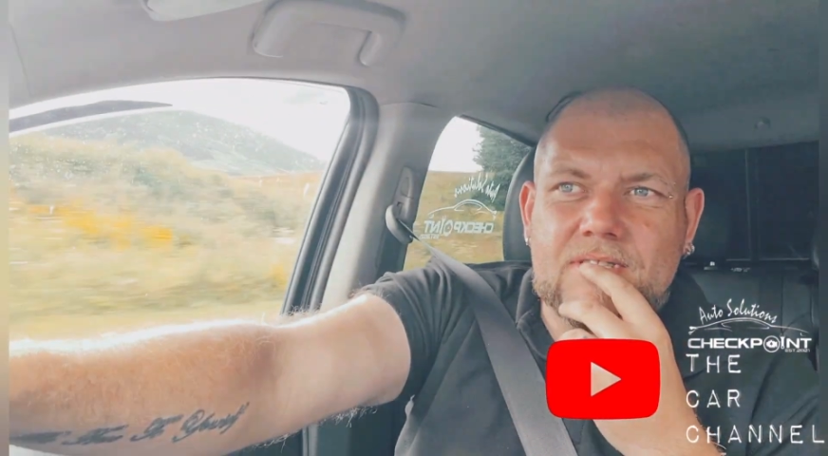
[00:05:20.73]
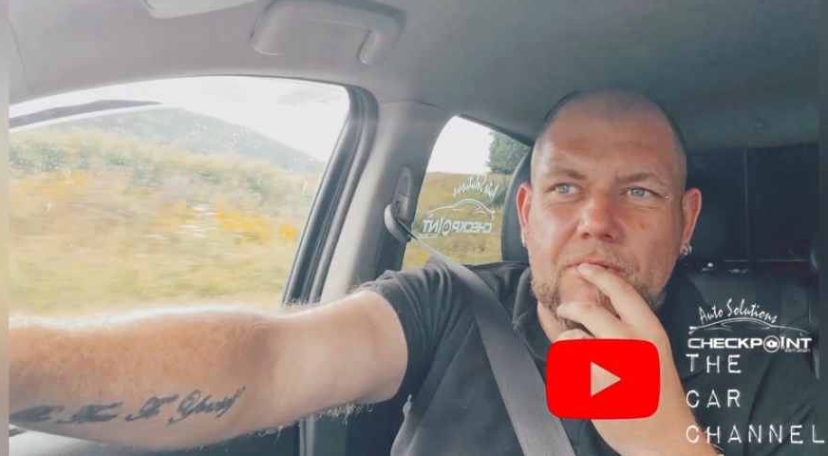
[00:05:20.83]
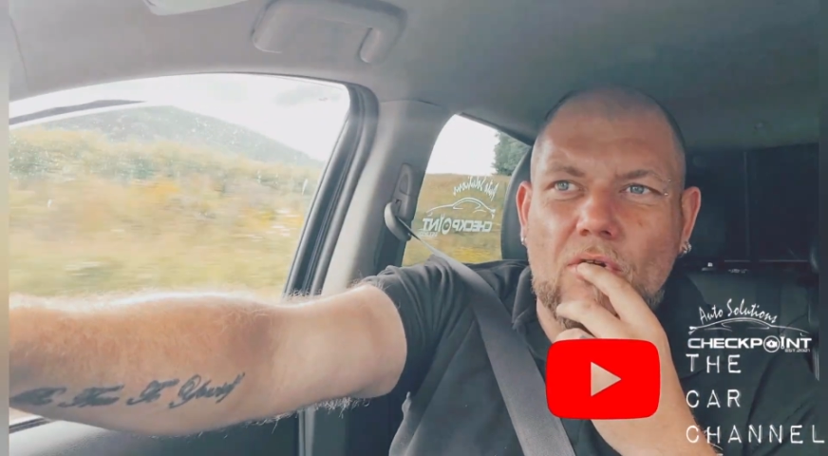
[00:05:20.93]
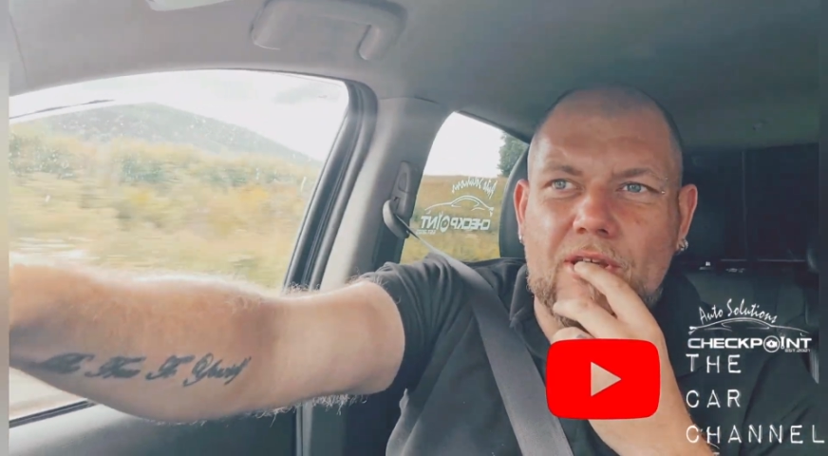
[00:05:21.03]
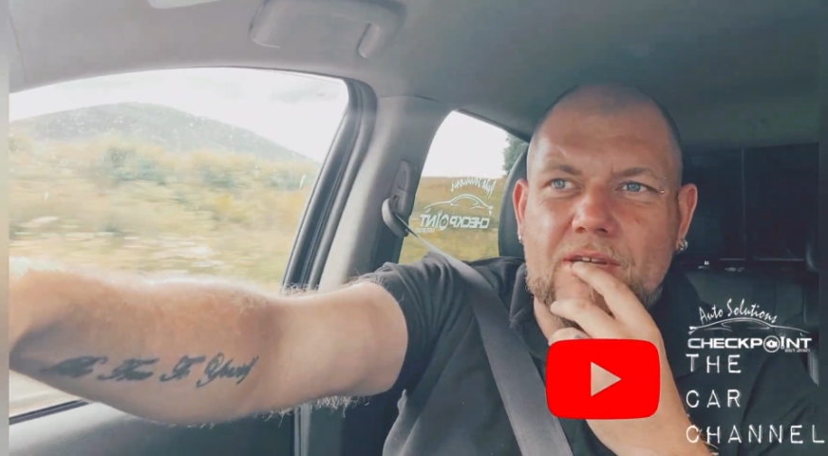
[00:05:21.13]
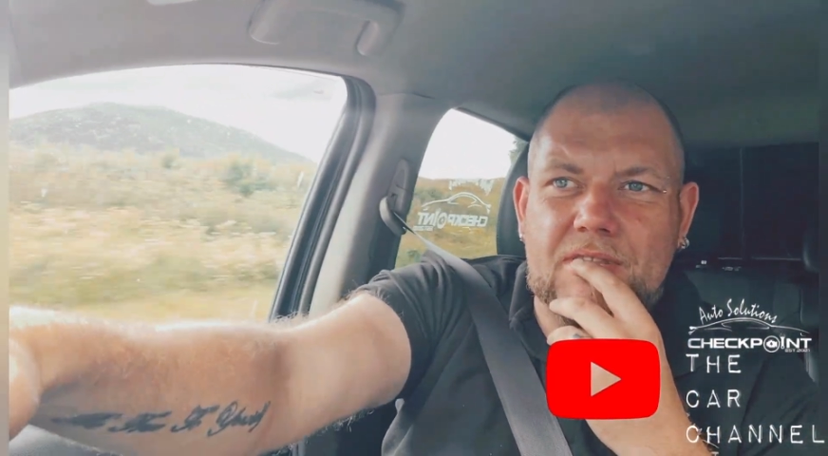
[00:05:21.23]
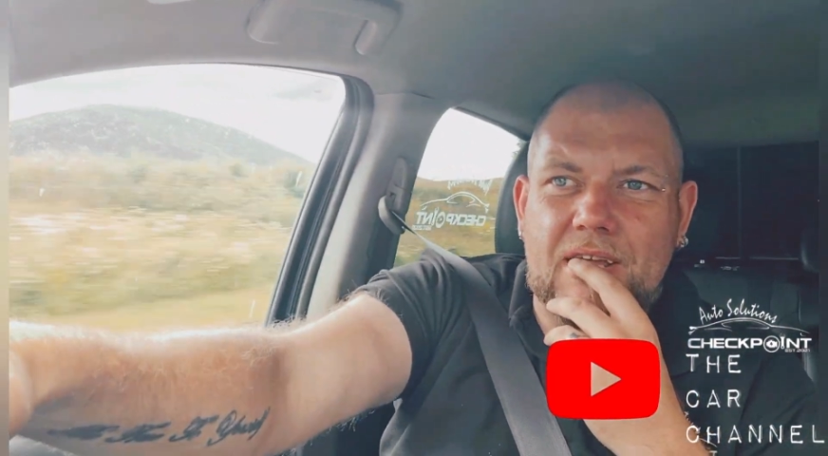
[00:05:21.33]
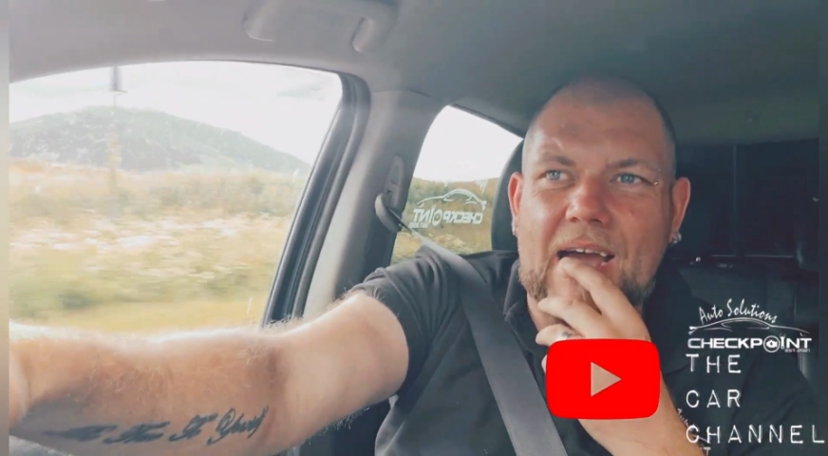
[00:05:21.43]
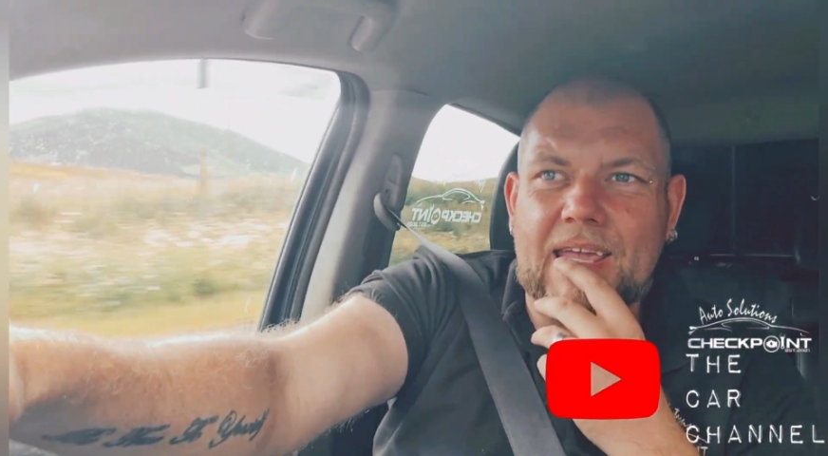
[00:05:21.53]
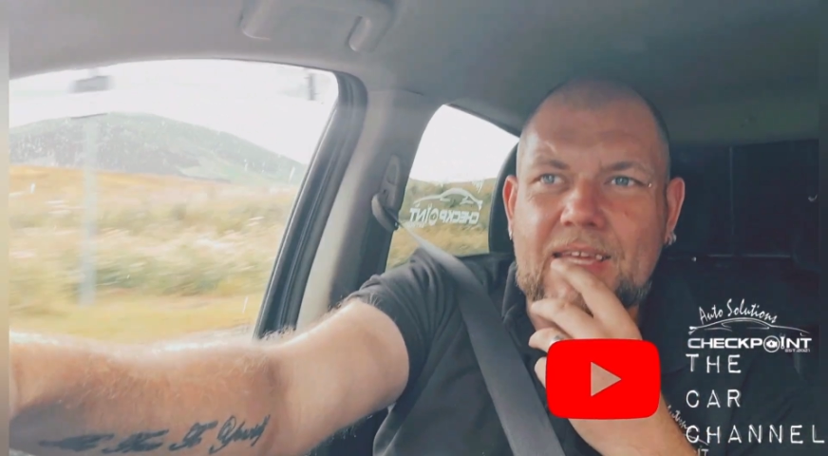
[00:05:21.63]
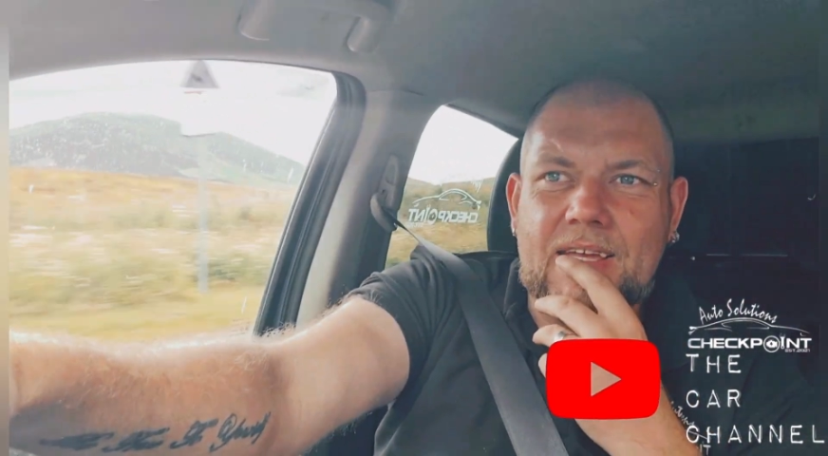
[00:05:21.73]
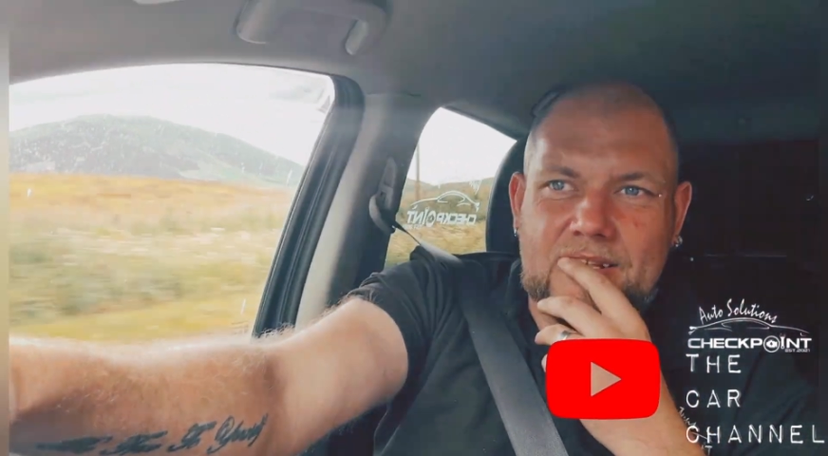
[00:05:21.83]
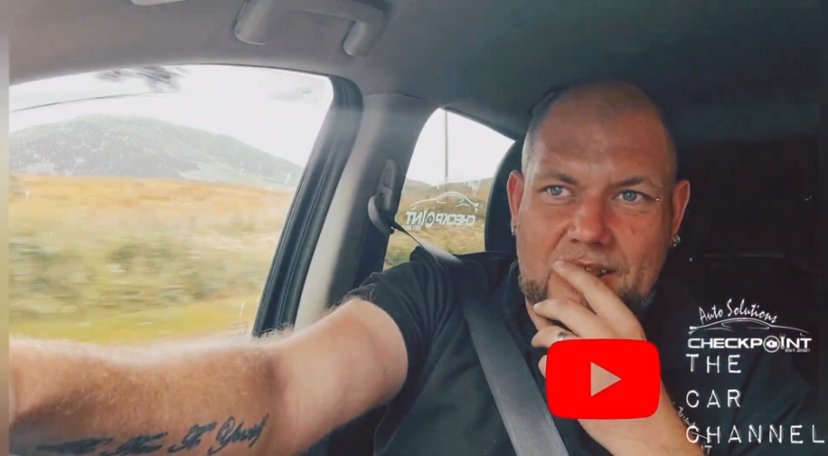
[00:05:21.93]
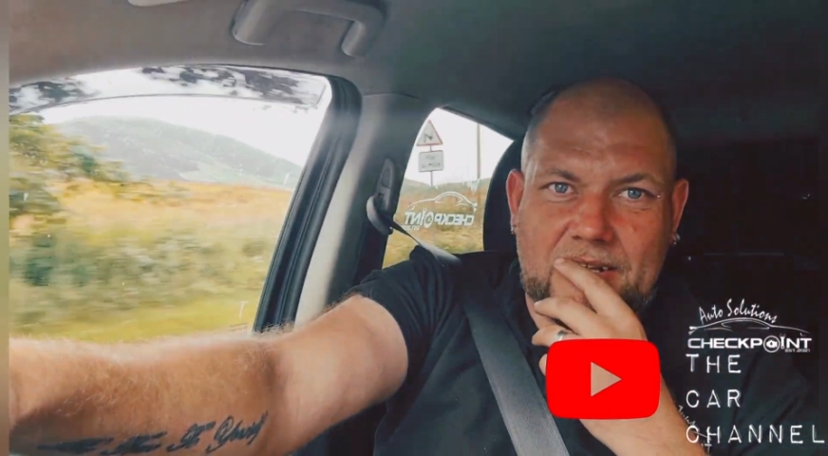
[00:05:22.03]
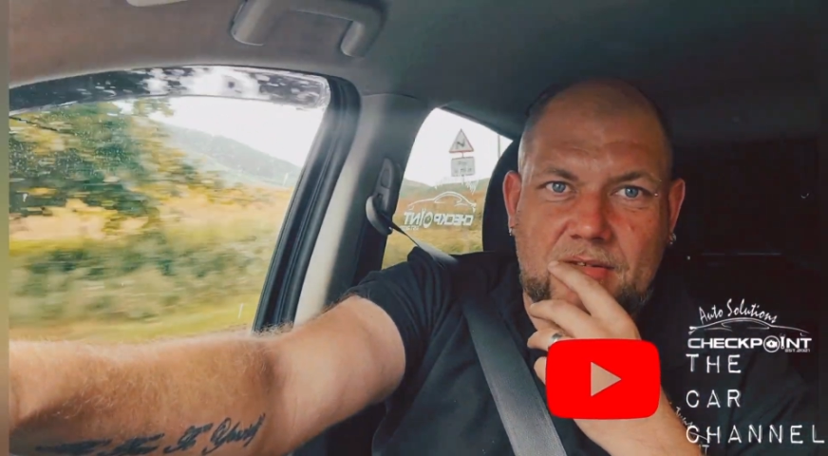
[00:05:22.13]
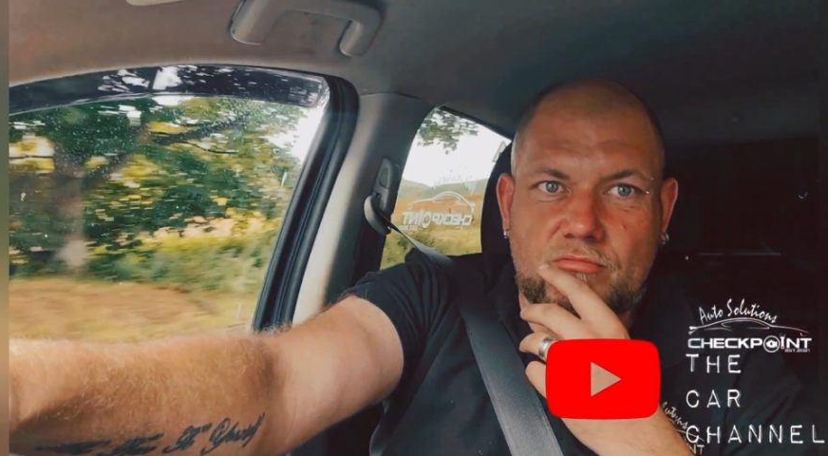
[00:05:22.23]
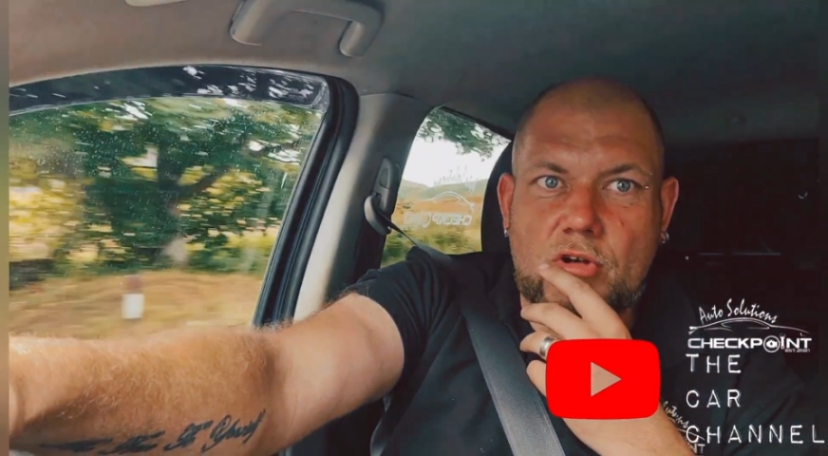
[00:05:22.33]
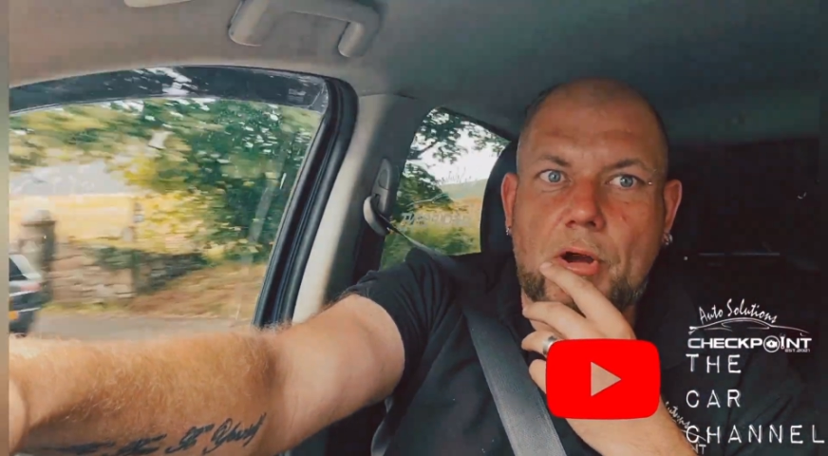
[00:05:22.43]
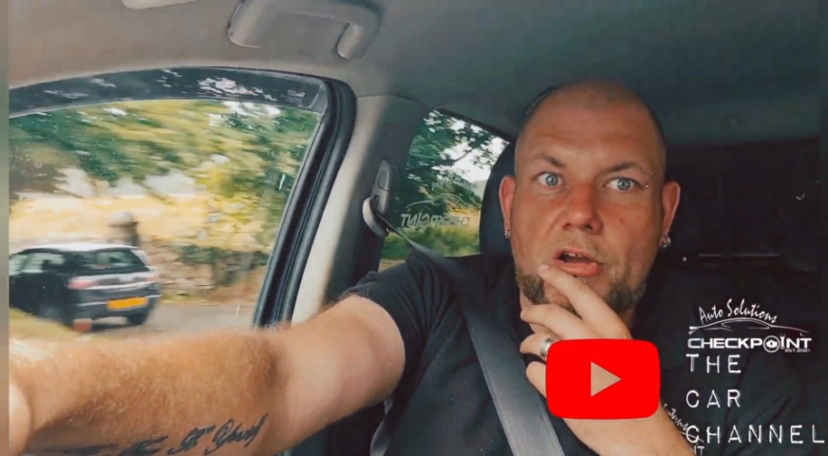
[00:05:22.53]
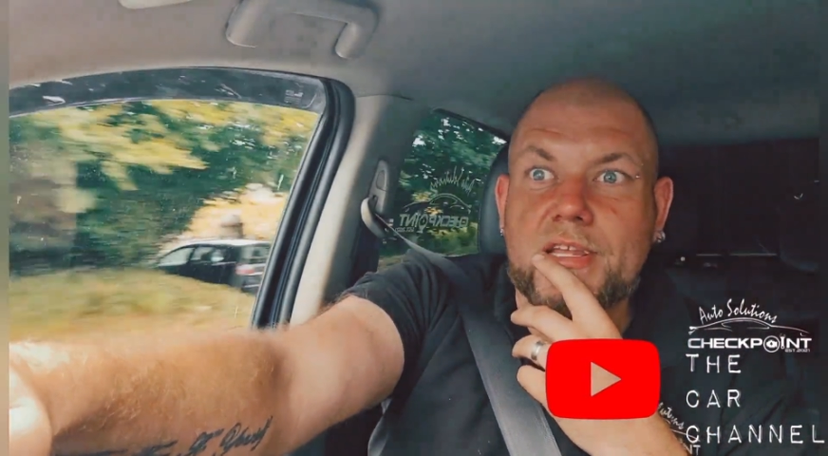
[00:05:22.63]
to be honest the guy didn't
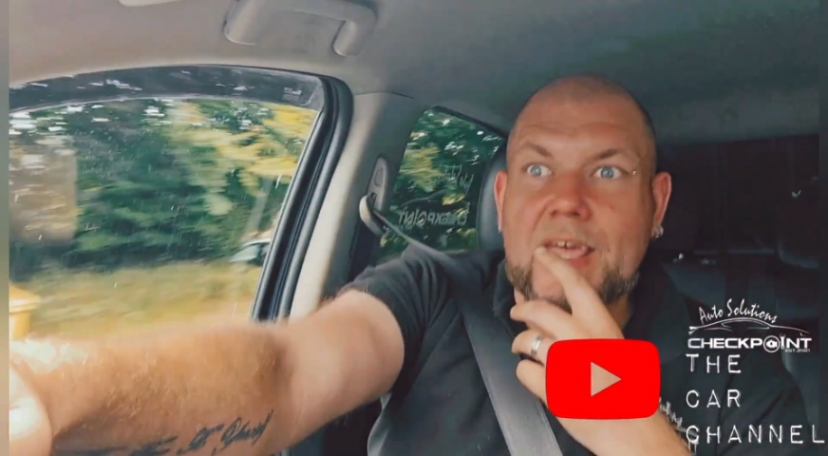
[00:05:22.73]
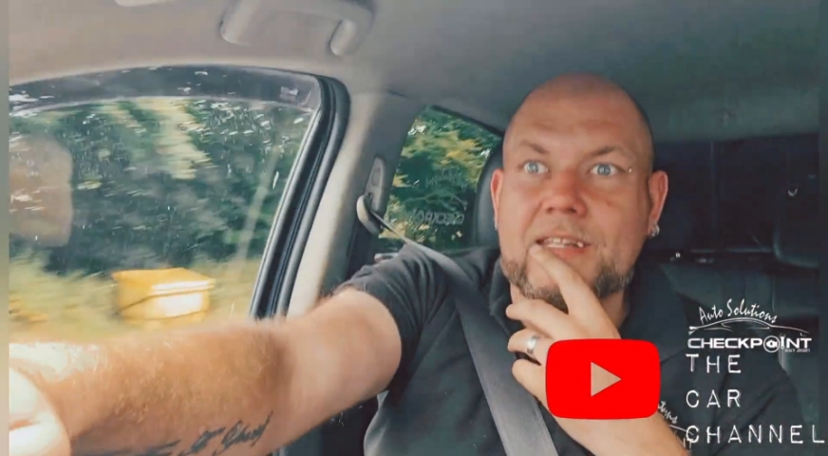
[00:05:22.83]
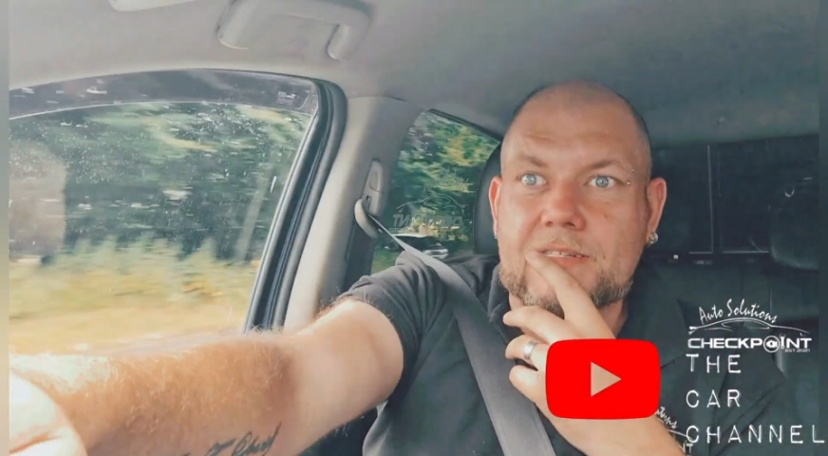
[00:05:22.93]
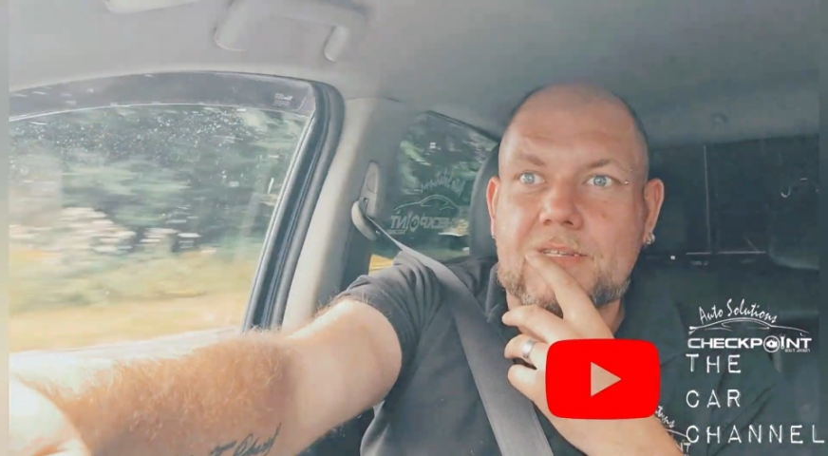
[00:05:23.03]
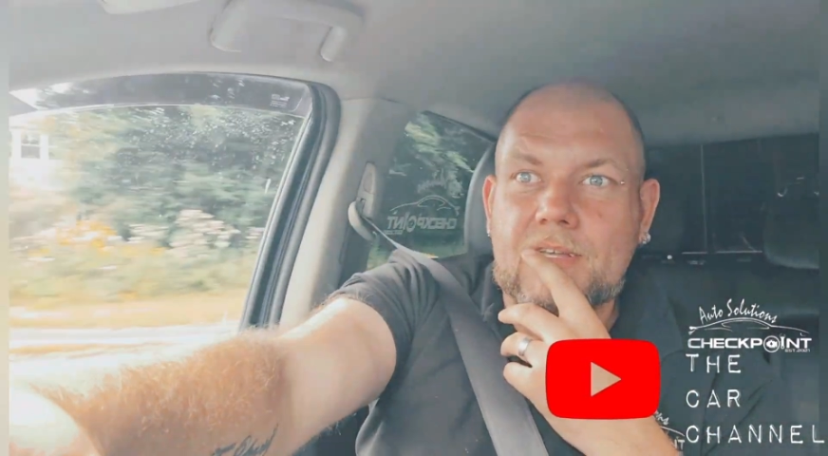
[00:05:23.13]
repair the dent